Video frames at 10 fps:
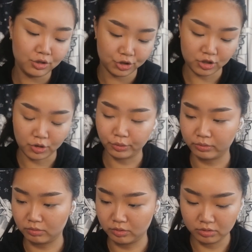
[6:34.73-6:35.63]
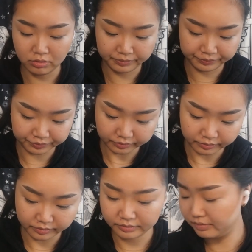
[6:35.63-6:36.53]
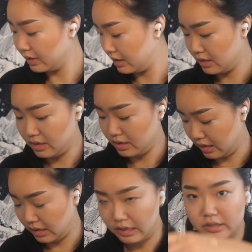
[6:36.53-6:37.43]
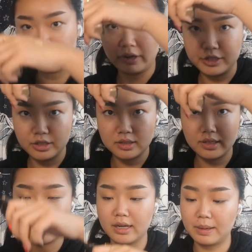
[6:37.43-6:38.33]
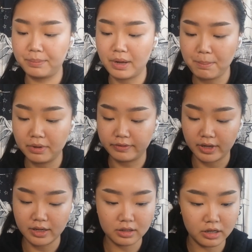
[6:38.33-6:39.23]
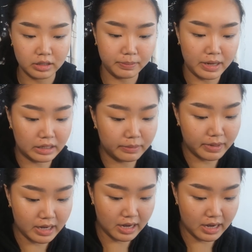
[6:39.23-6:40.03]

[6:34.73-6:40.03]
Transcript: show through. So I just take a pump of it on the back of my